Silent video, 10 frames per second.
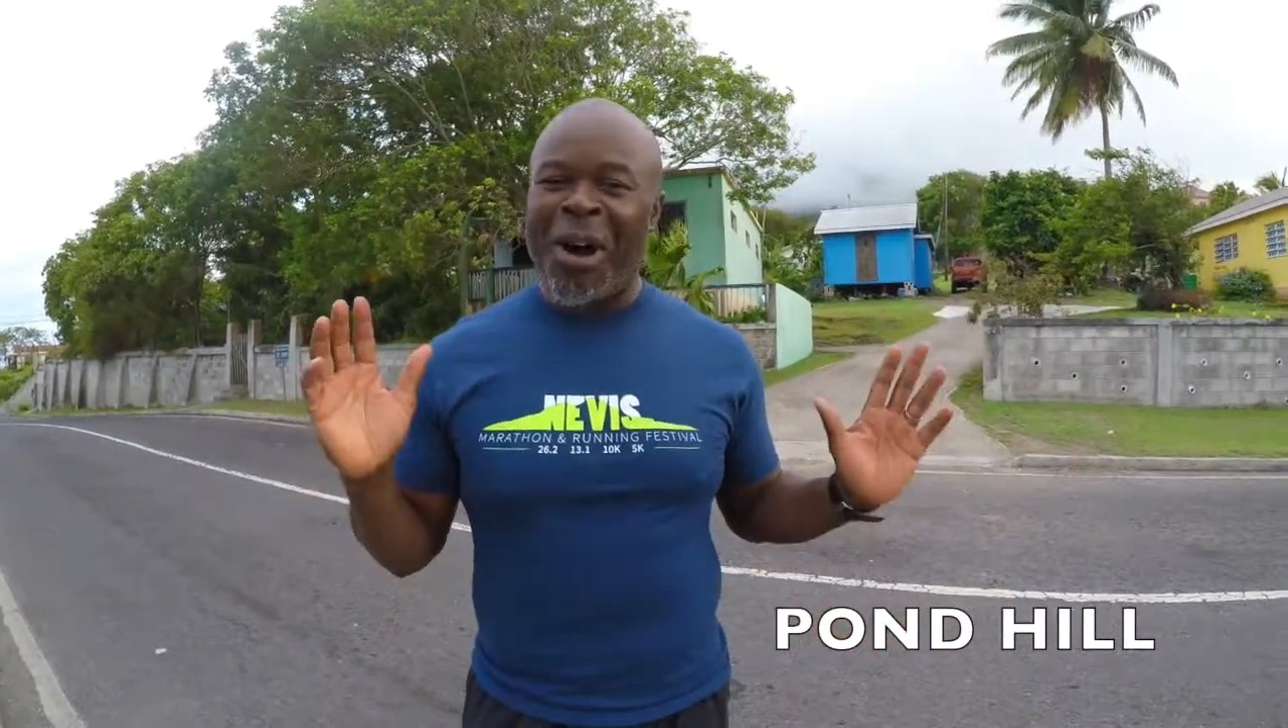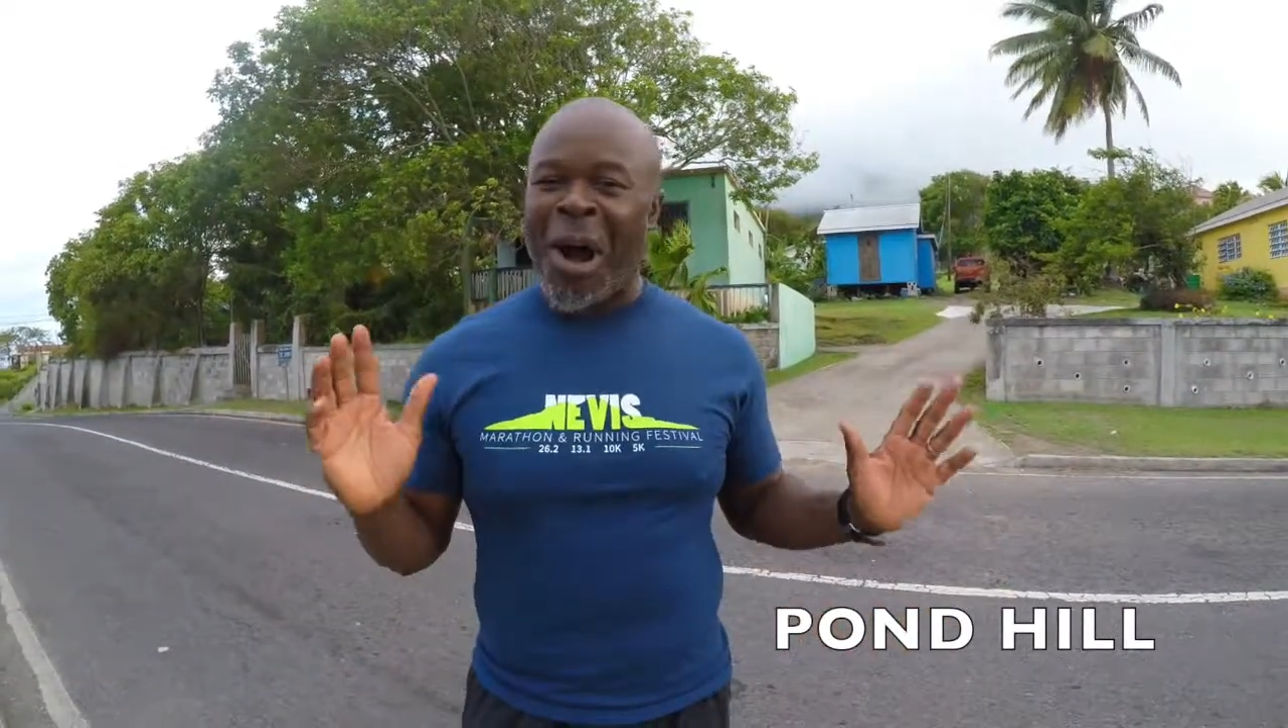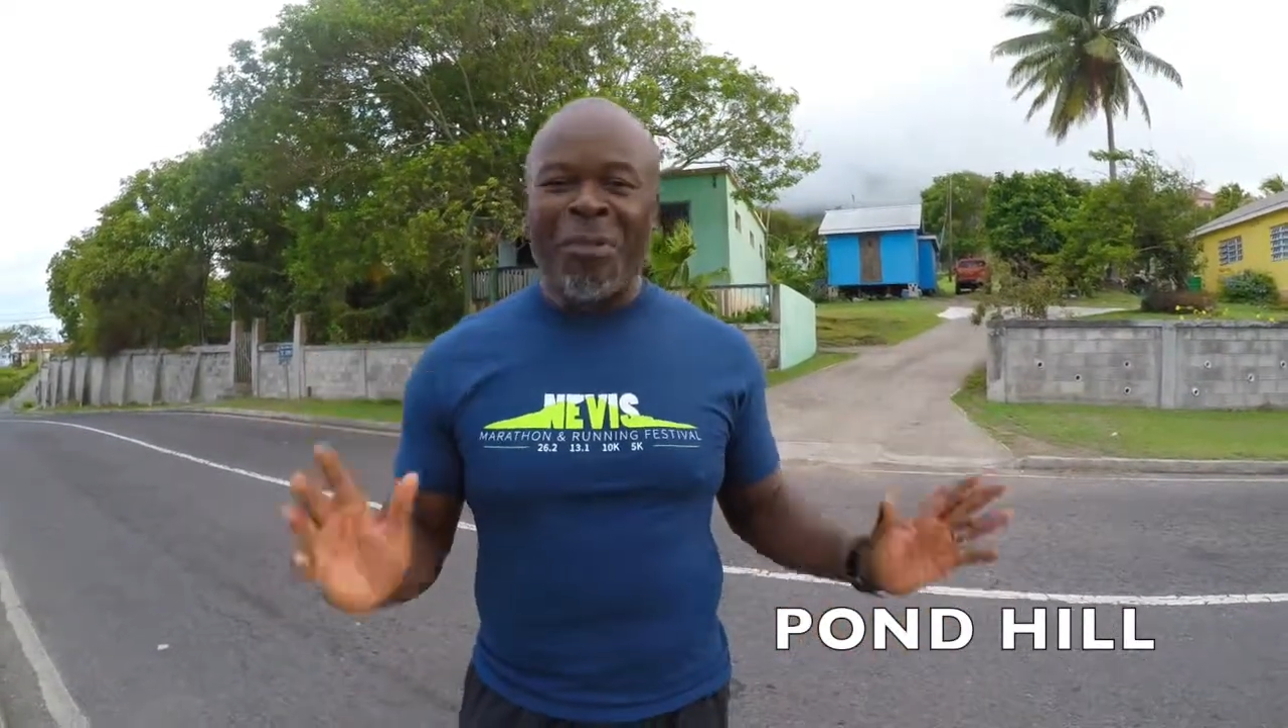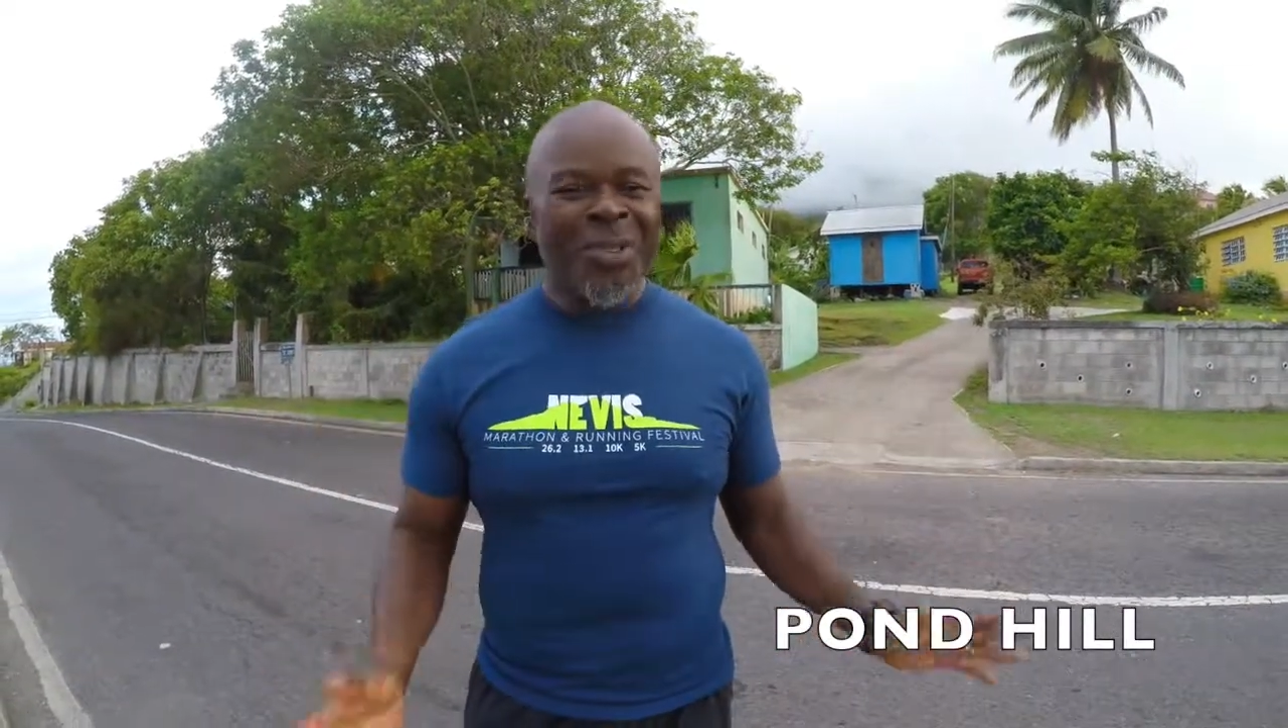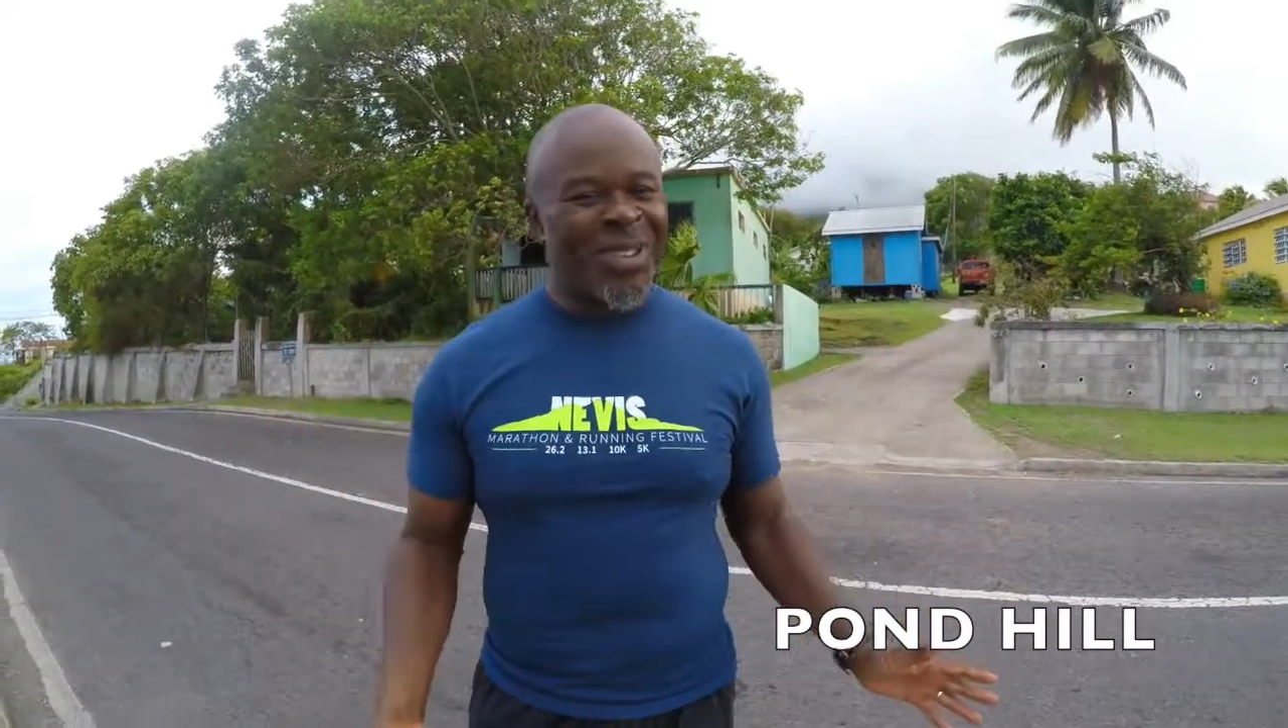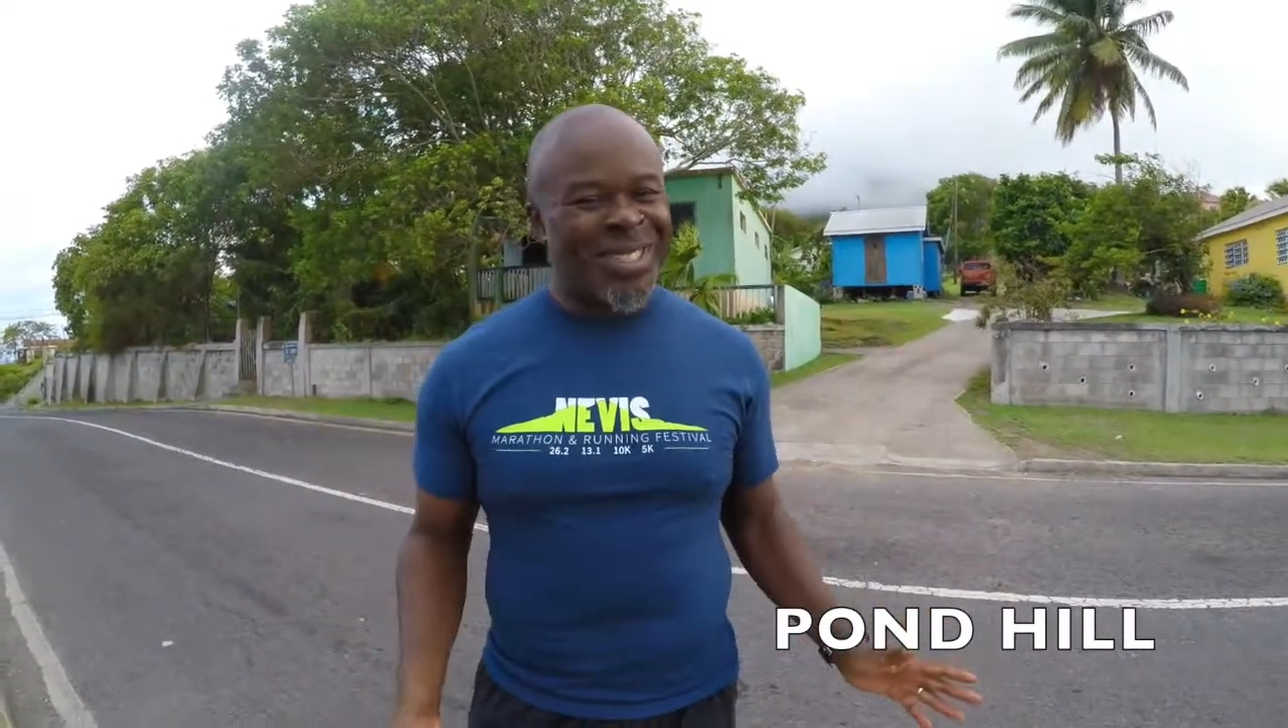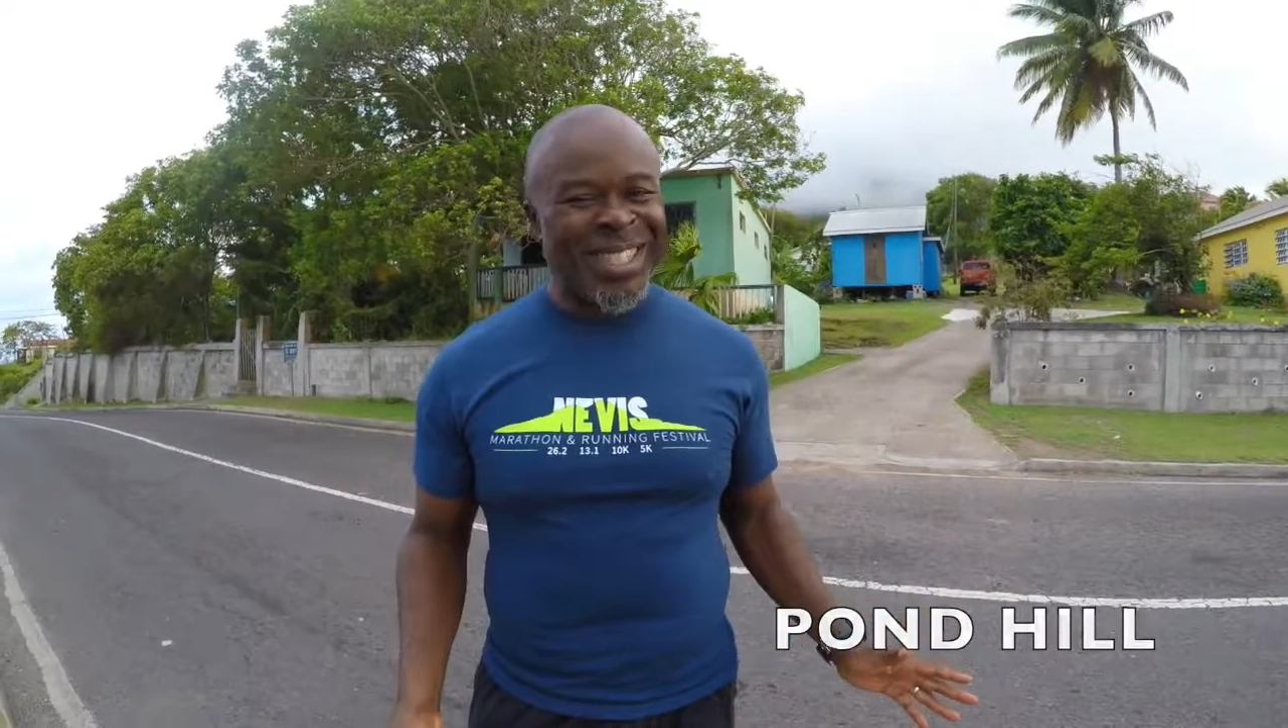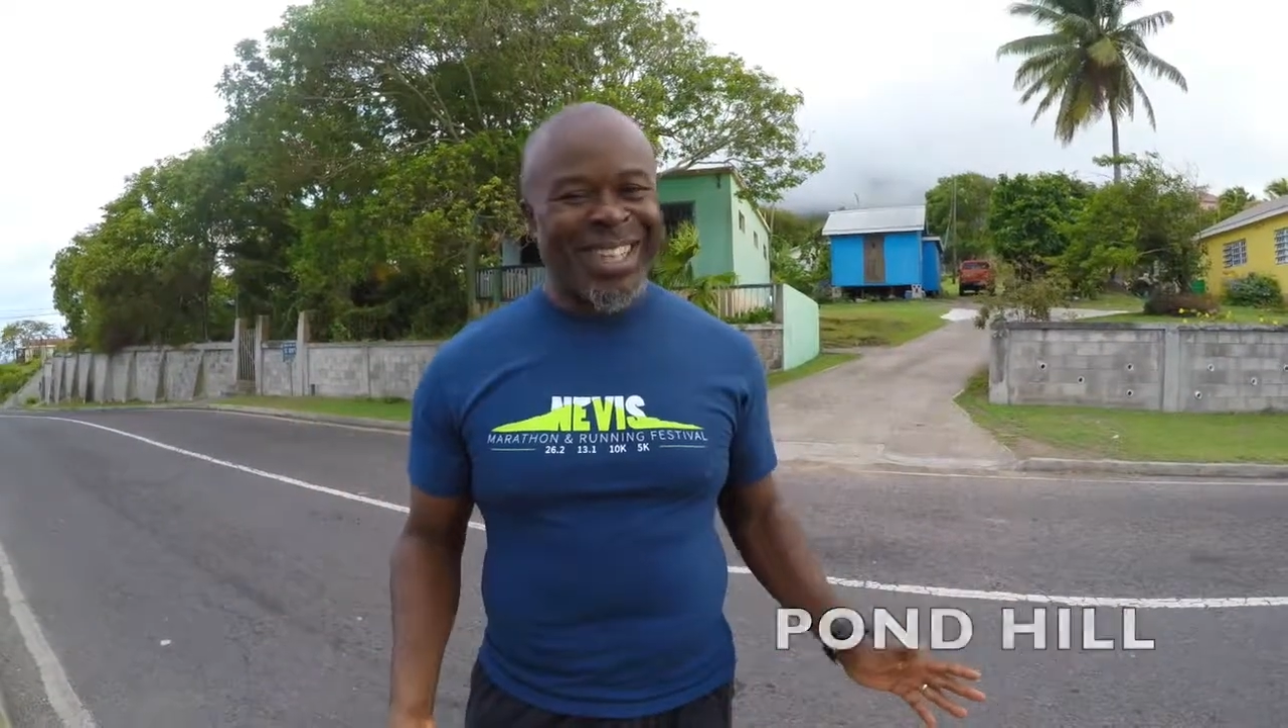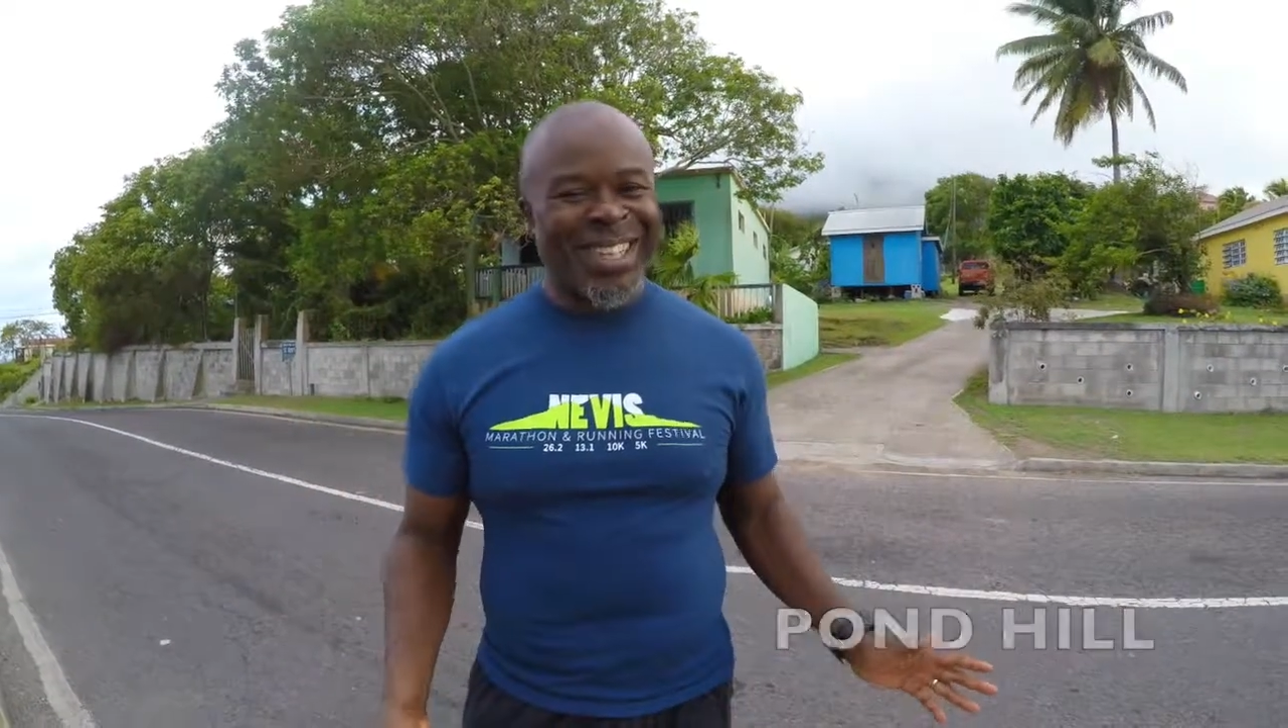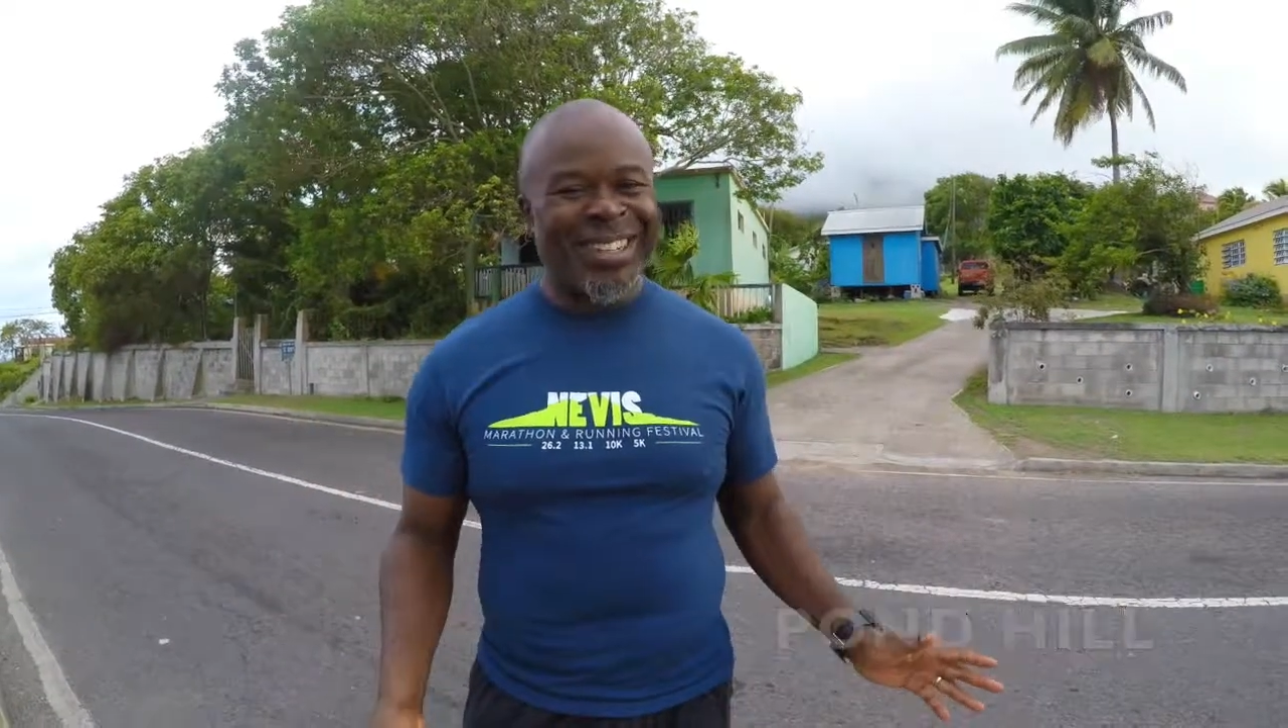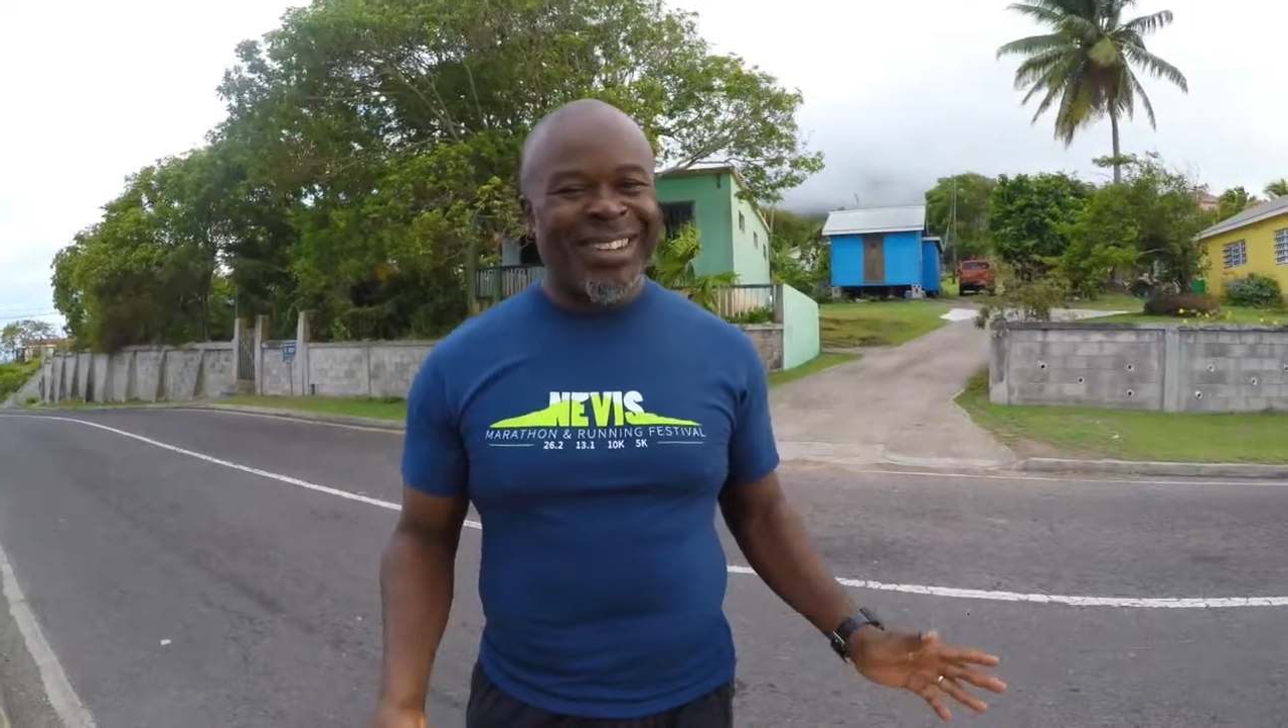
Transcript: almost there.